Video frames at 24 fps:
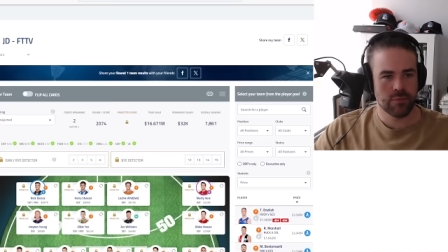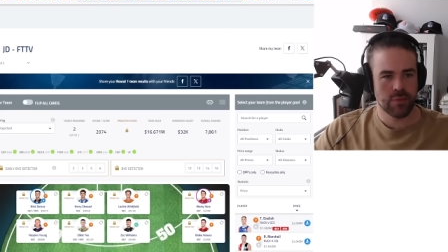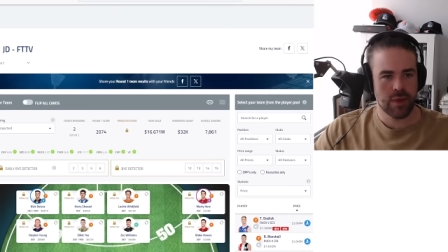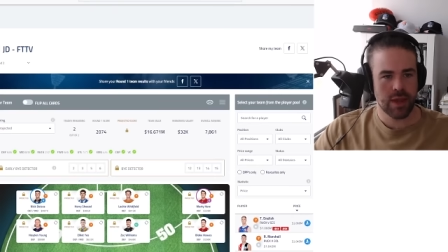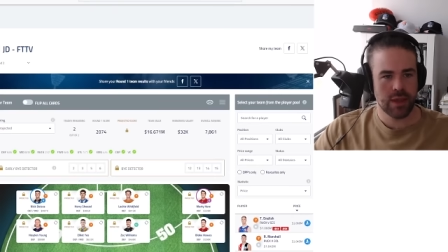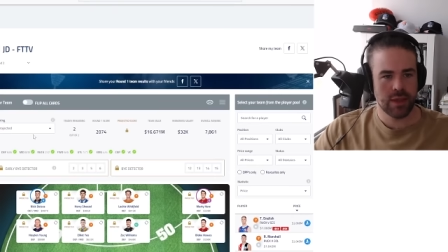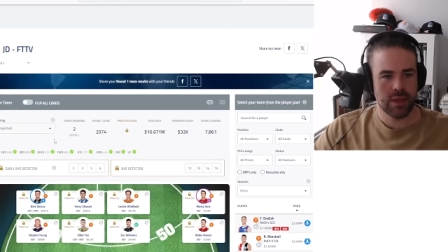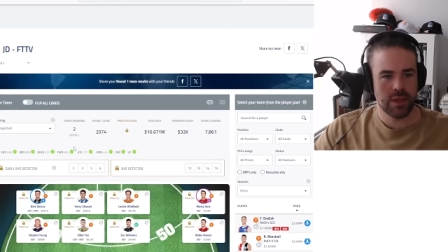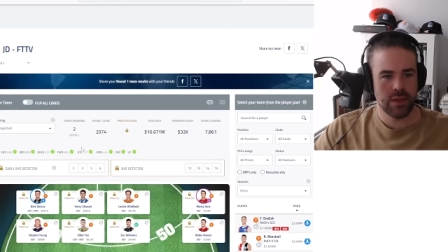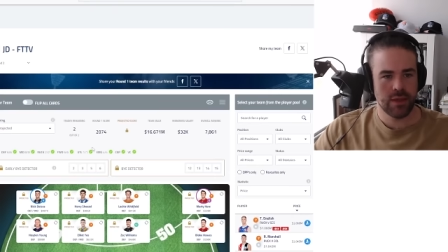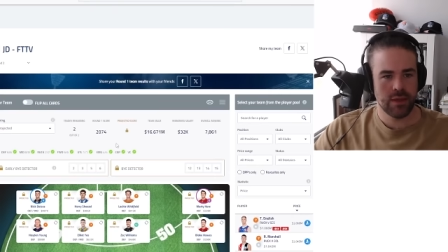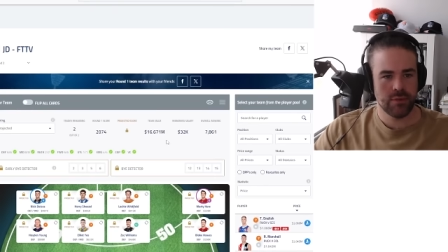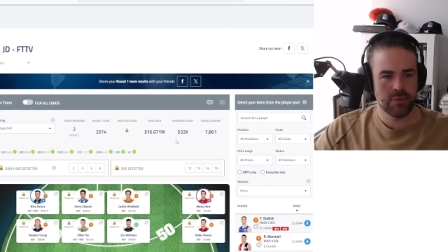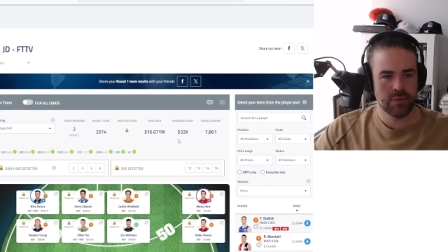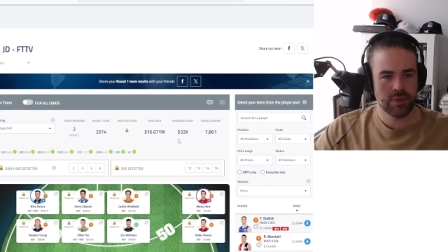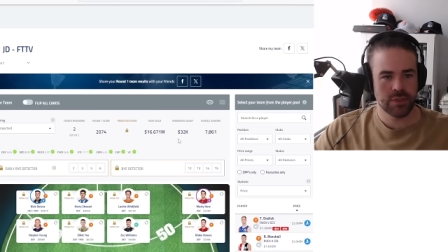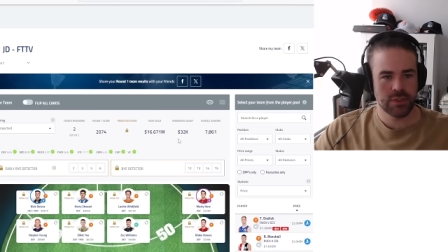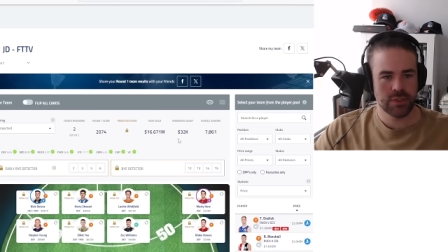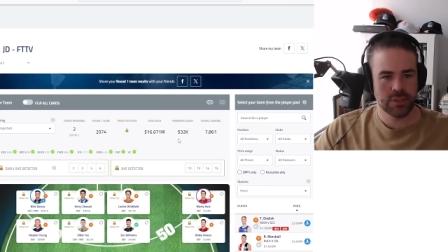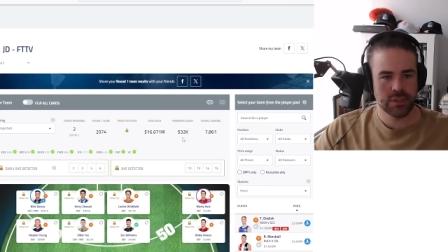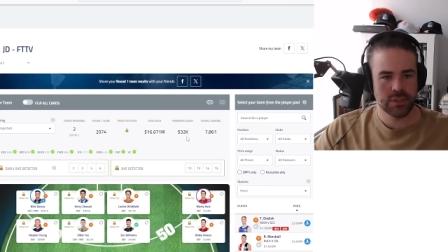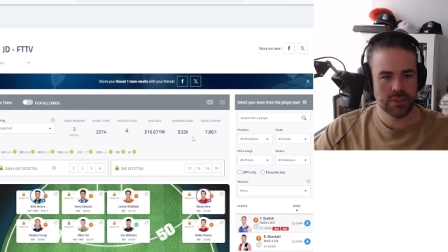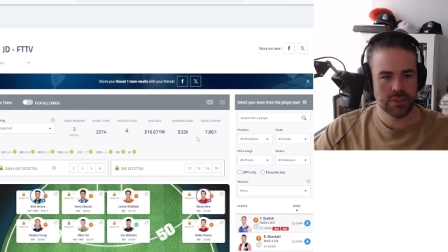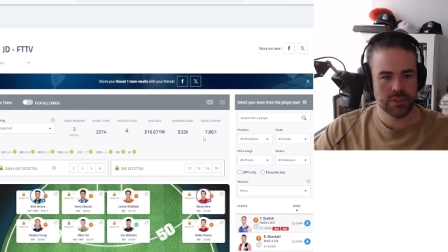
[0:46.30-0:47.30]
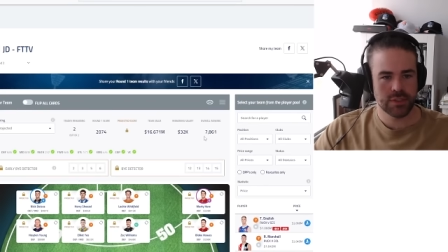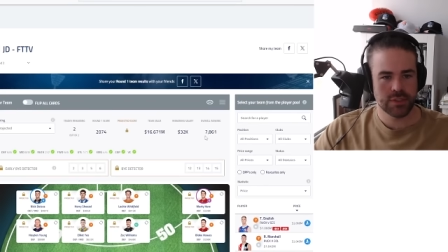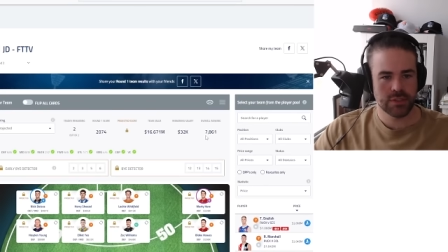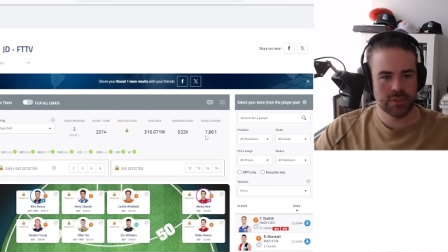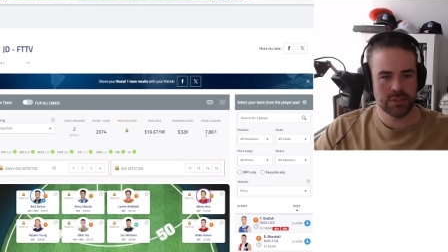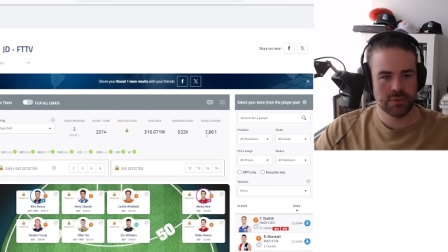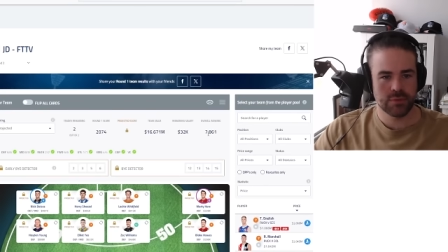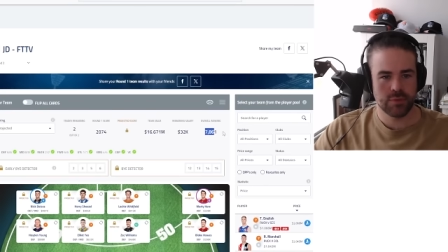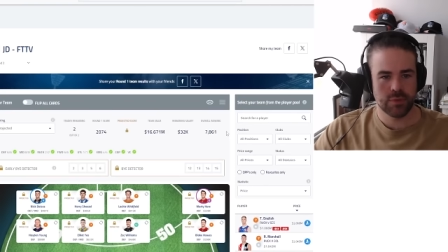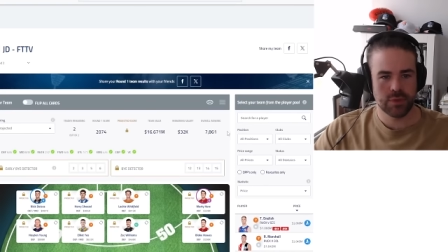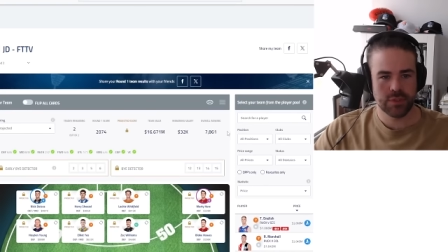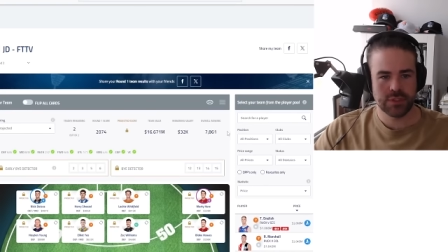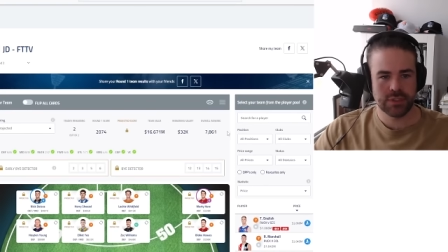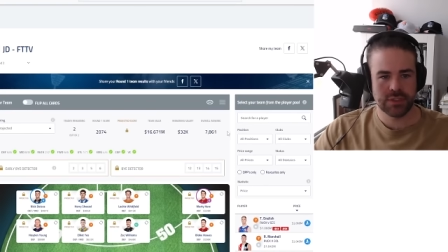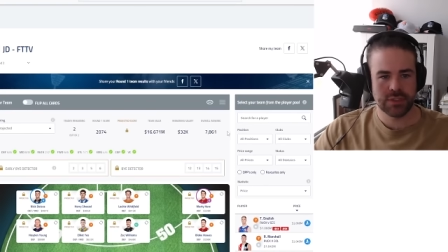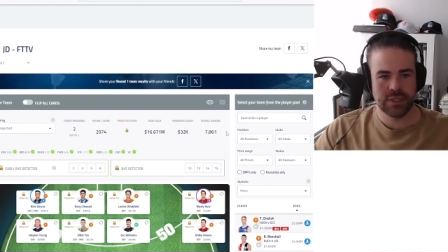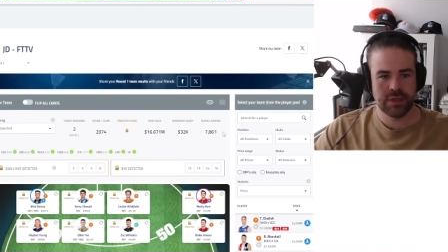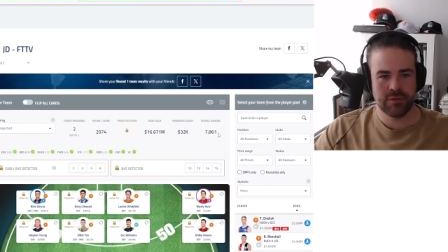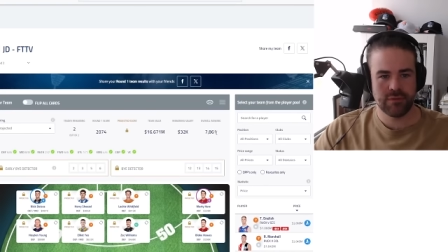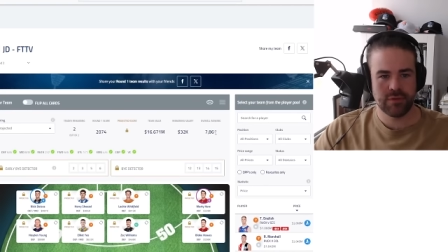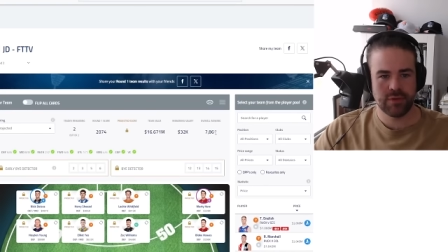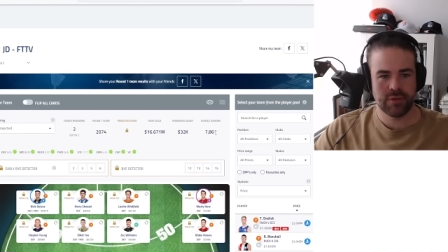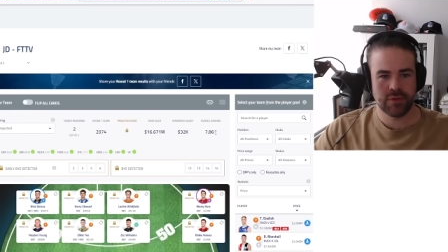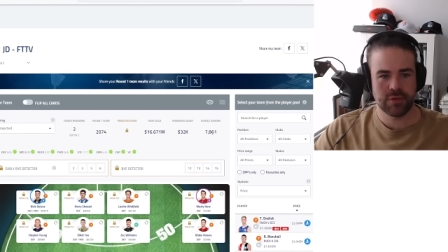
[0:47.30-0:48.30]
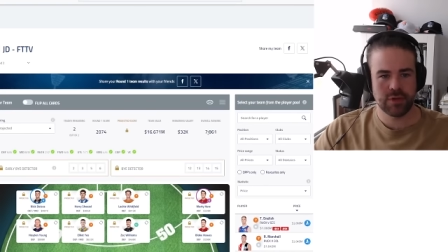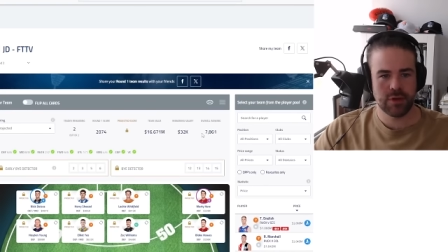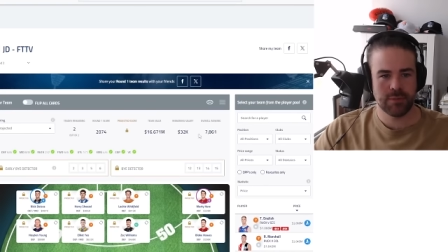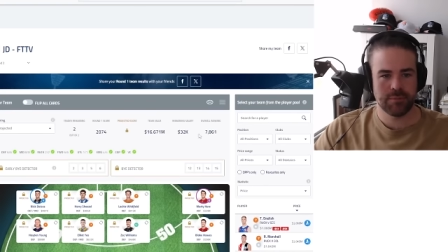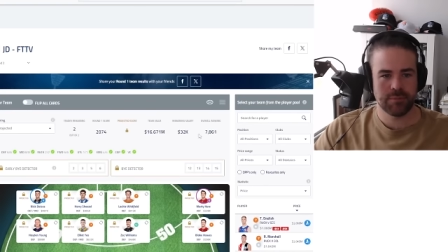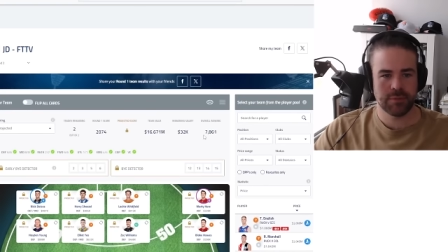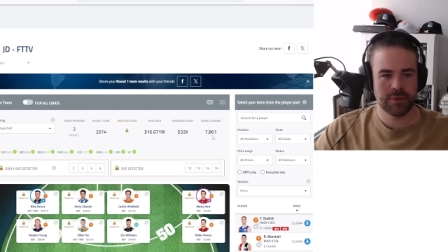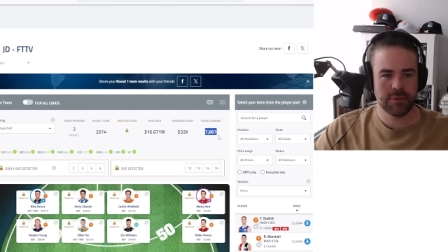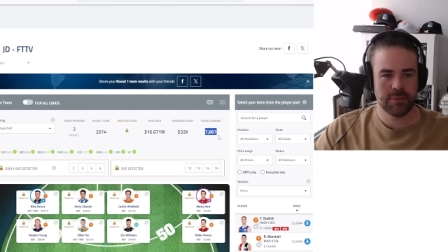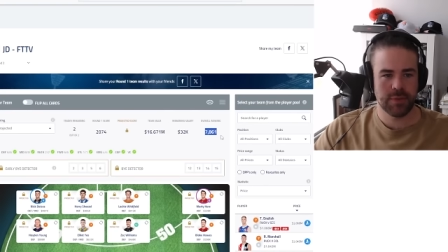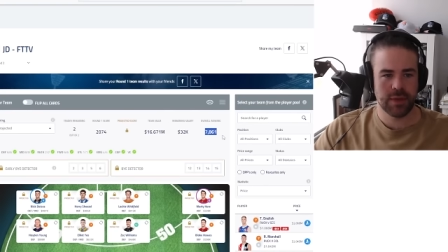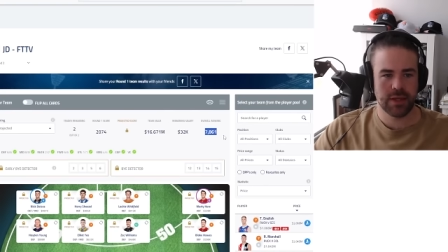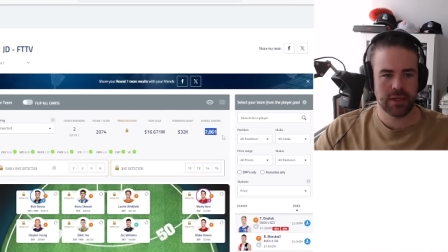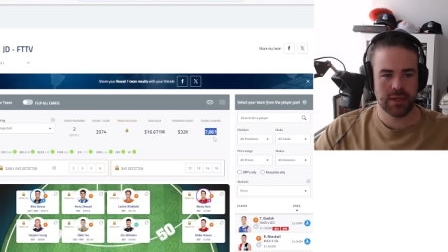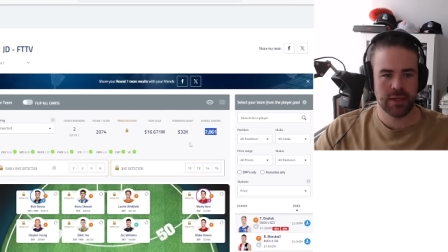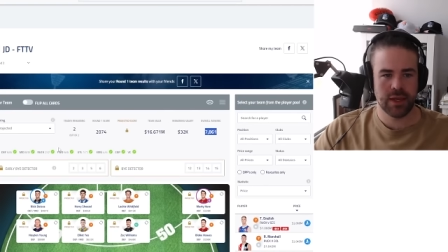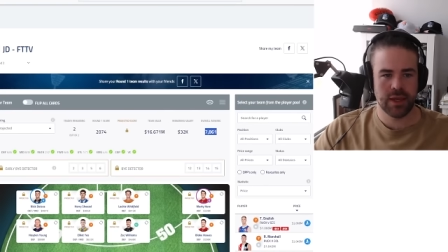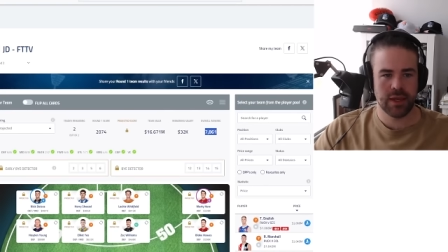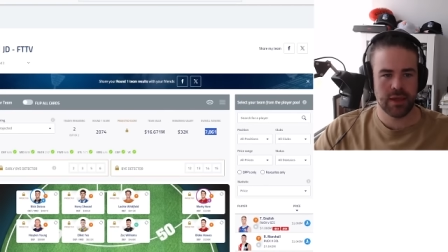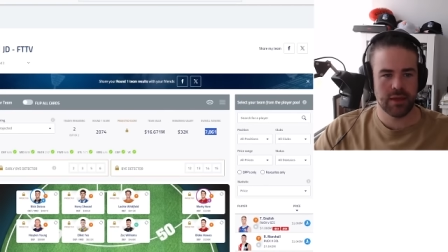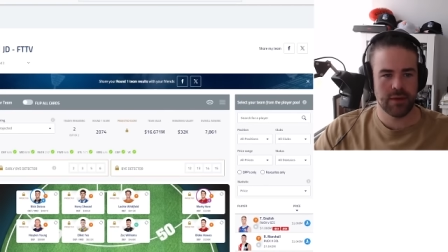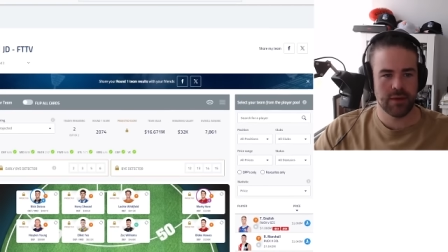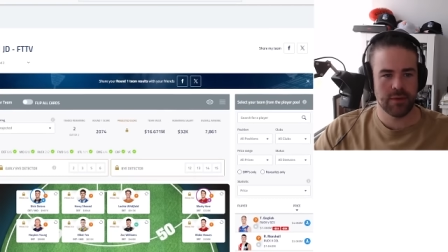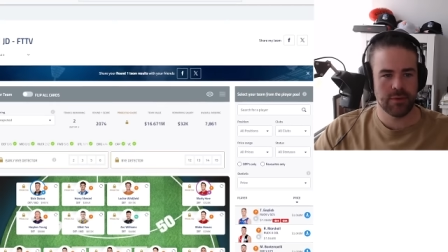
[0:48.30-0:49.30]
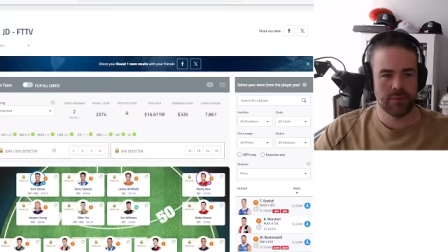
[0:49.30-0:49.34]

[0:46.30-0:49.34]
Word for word: ranking, which is what seven top top eight k.